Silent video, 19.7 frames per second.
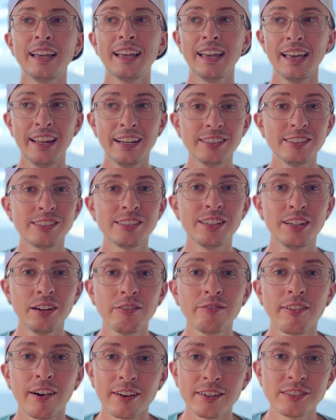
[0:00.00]
it is still
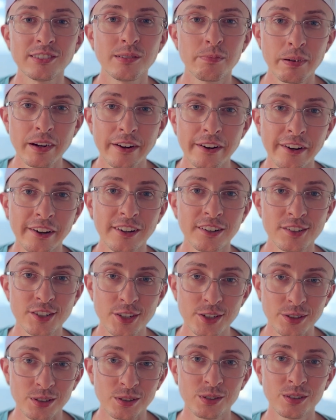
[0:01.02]
far superior
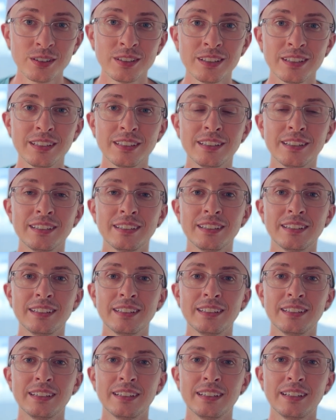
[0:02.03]
to
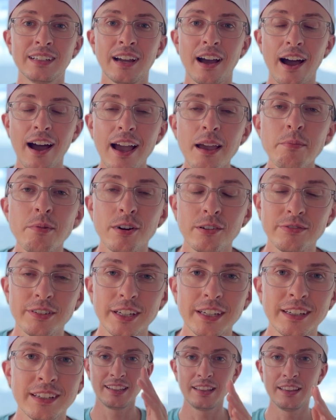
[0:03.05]

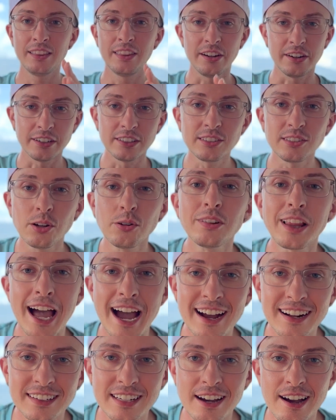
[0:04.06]
iMovie. There is no
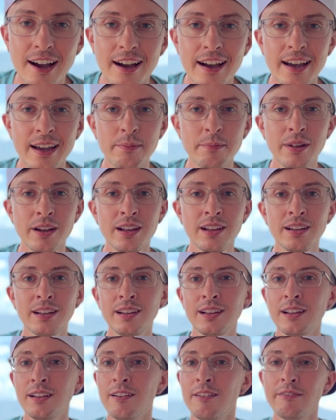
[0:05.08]
lag time.
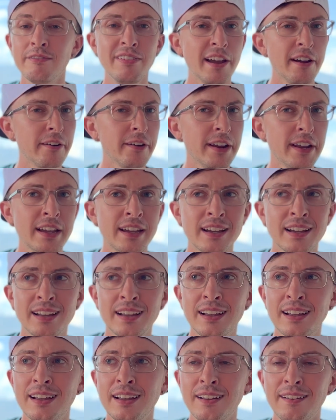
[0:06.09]
Very,
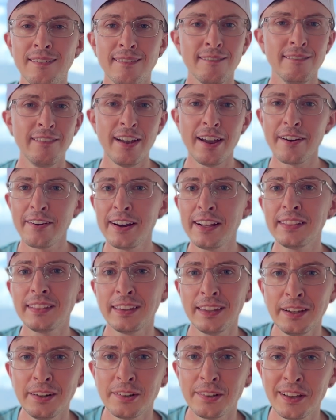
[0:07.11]
very
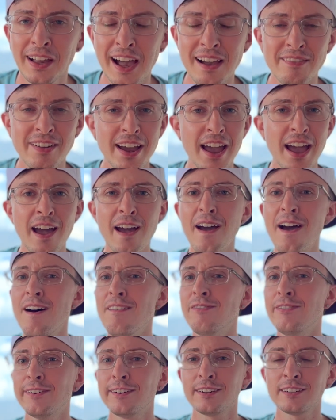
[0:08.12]
little have I
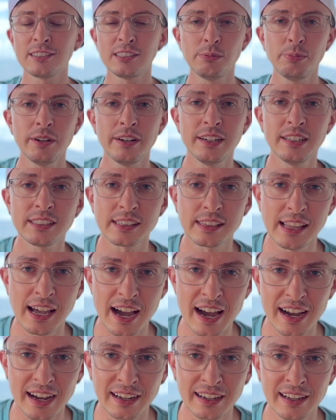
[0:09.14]
ever experienced
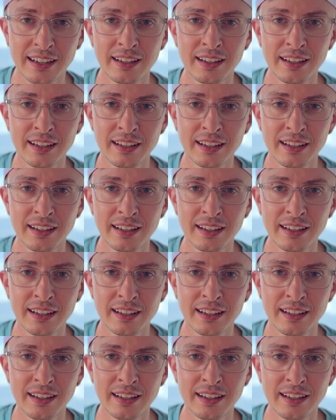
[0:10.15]
lag.